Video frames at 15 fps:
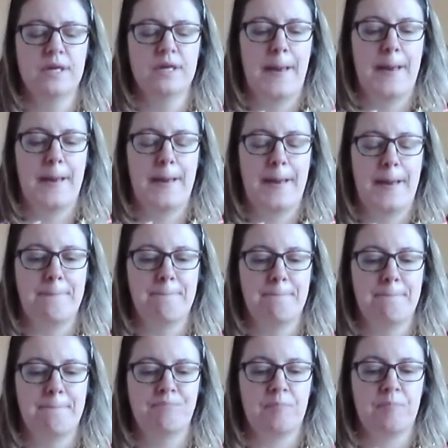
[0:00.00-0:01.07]

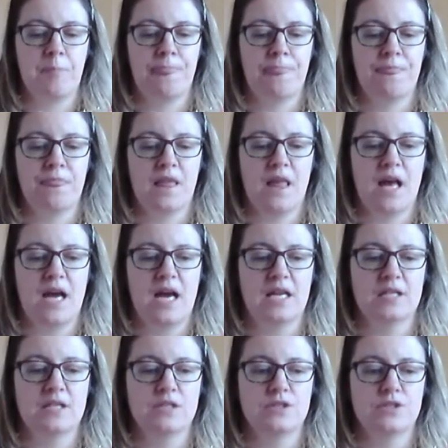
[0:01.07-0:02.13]

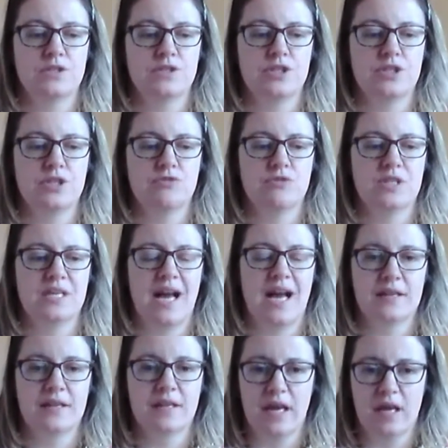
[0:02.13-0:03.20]
And children
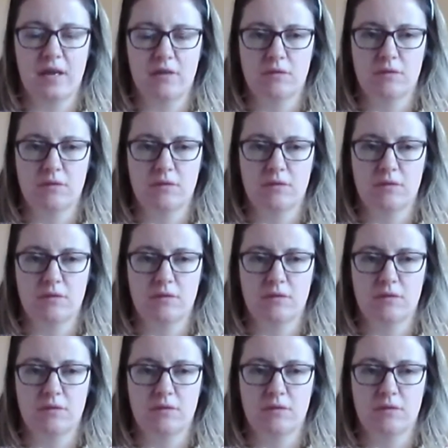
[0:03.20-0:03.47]
can get